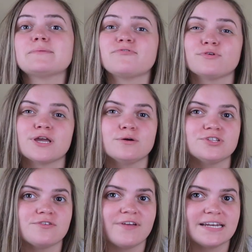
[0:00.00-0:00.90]
And before they go
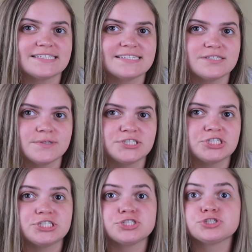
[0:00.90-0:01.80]
into the fantasy suite,
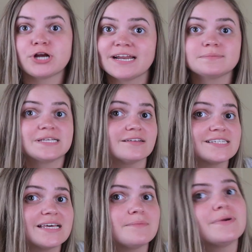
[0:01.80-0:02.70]
she straight up
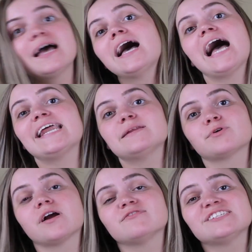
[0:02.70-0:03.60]
tells him, I need
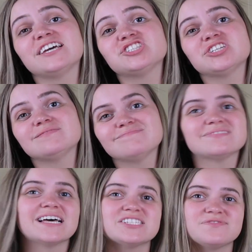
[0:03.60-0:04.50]
more conversation,
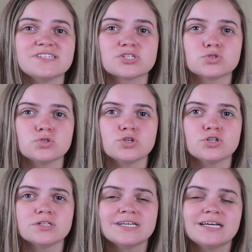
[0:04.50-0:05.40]
less
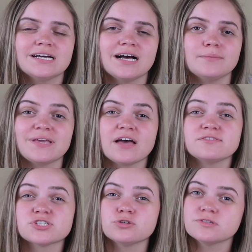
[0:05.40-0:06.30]
physical. Yeah,
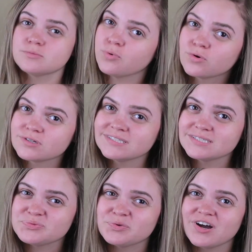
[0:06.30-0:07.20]
physical is
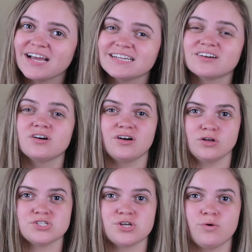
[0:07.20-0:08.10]
important, but
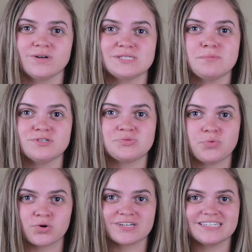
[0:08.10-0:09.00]
also what's most
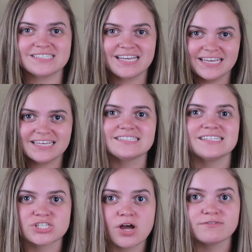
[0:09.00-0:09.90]
important is
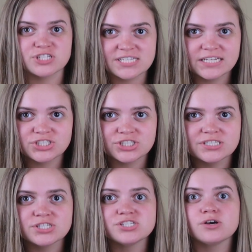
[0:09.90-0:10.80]
this
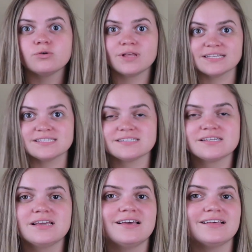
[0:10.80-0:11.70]
conversation. So let's
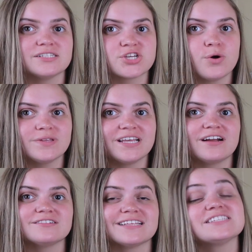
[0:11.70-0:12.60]
go in
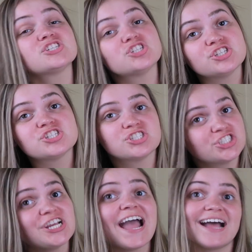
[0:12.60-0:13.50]
there and let's just
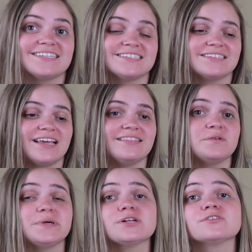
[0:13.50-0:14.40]
chat. And
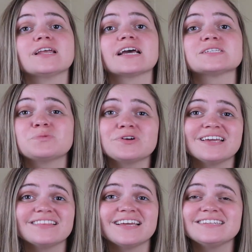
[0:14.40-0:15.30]
then we learn the next
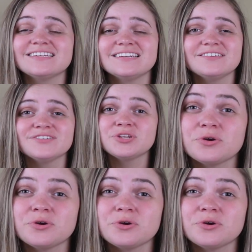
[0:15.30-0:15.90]
morning they didn't even